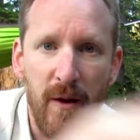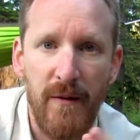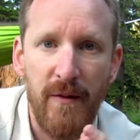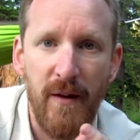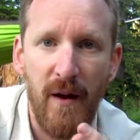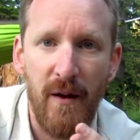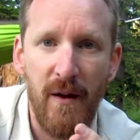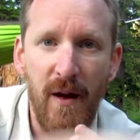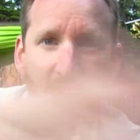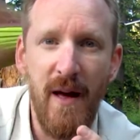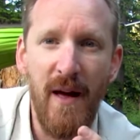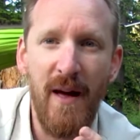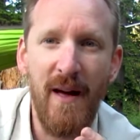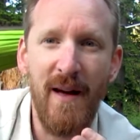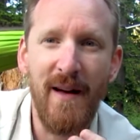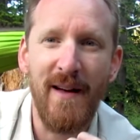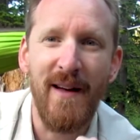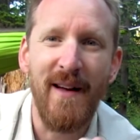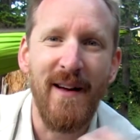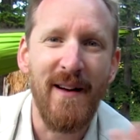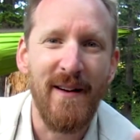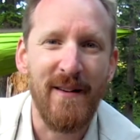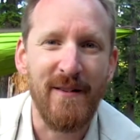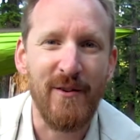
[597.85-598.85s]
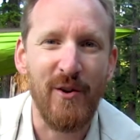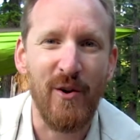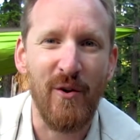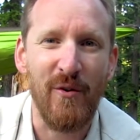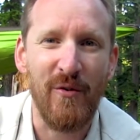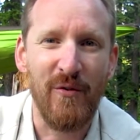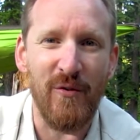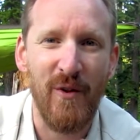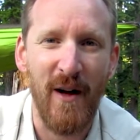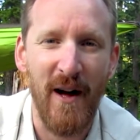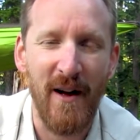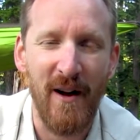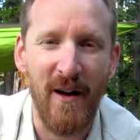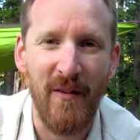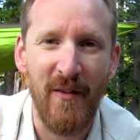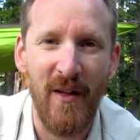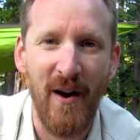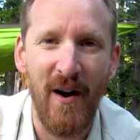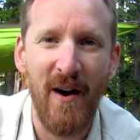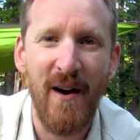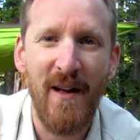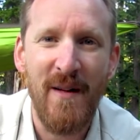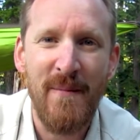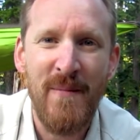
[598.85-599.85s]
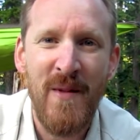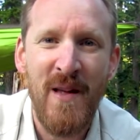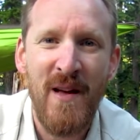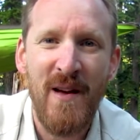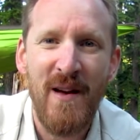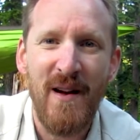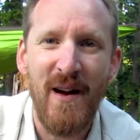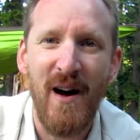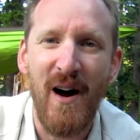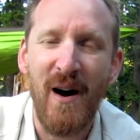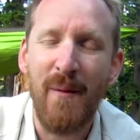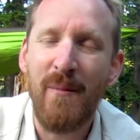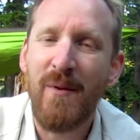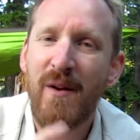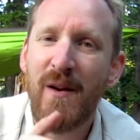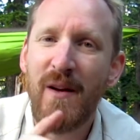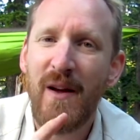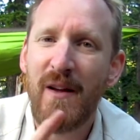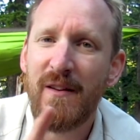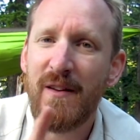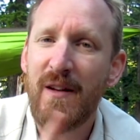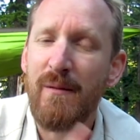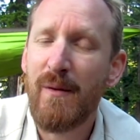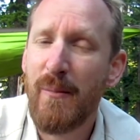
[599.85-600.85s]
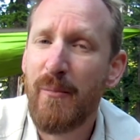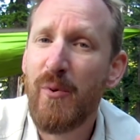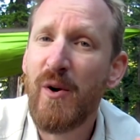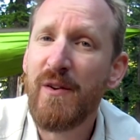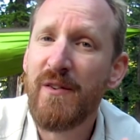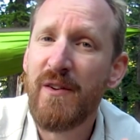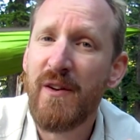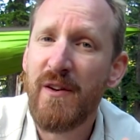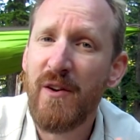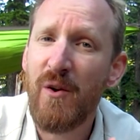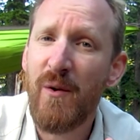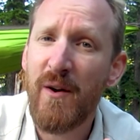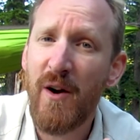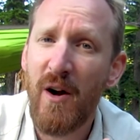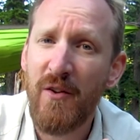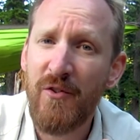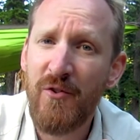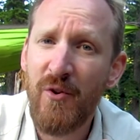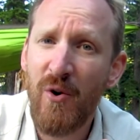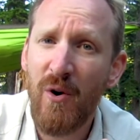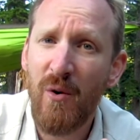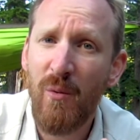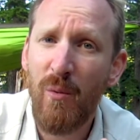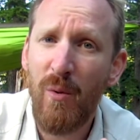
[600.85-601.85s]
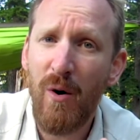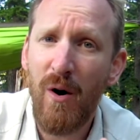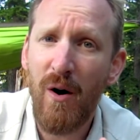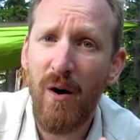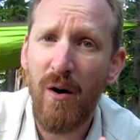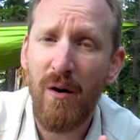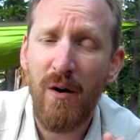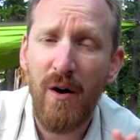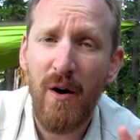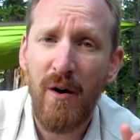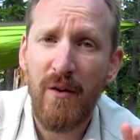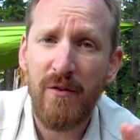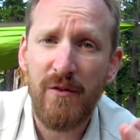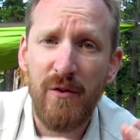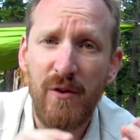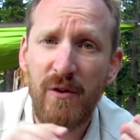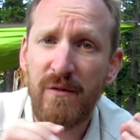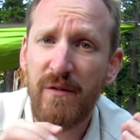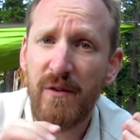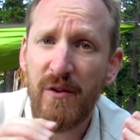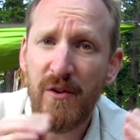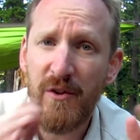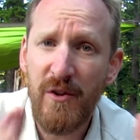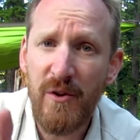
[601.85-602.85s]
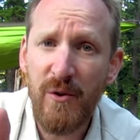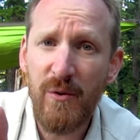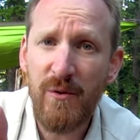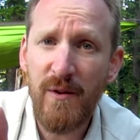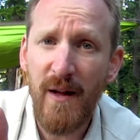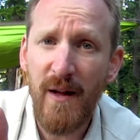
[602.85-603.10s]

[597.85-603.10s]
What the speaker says: get that little fly on there. It's going to be printed and going on your wall. So if you